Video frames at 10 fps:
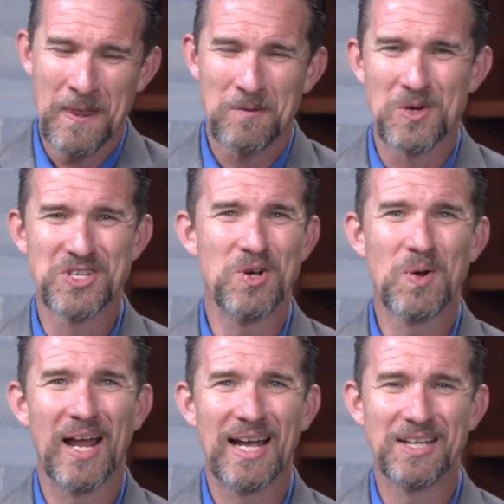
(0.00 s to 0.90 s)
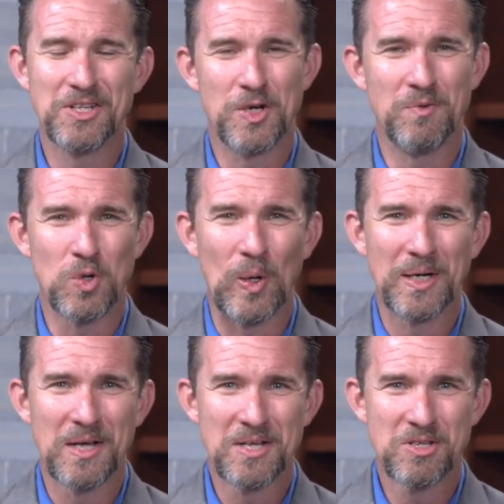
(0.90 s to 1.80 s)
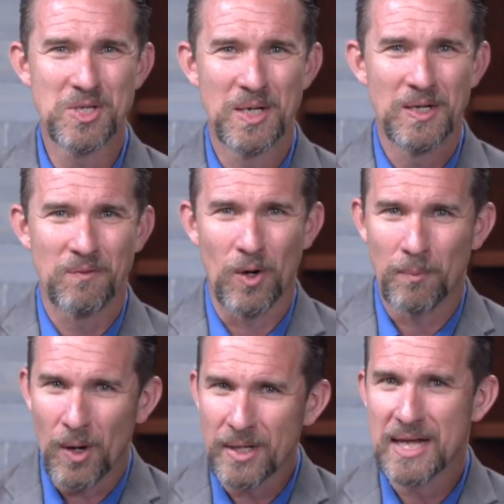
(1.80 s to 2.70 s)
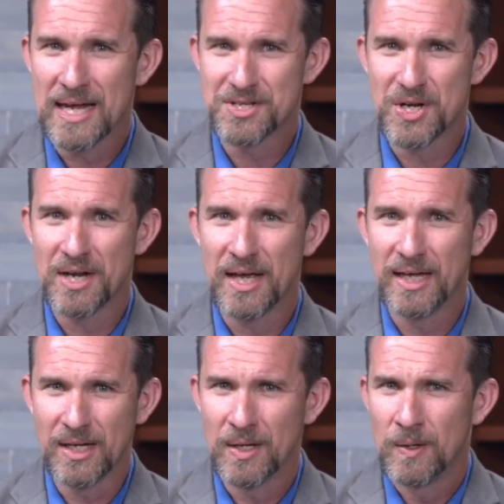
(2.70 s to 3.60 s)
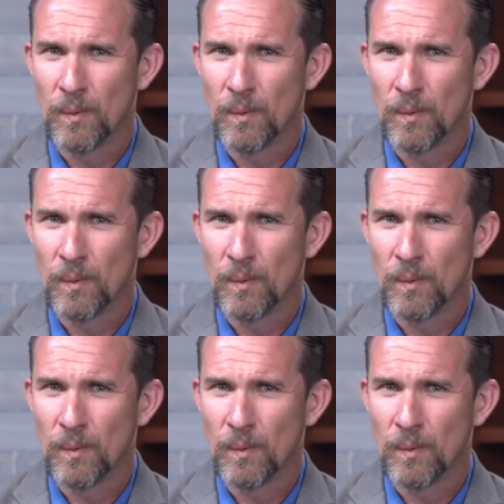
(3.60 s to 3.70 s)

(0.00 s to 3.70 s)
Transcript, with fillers: We're so glad that you've joined us for our broadcast today.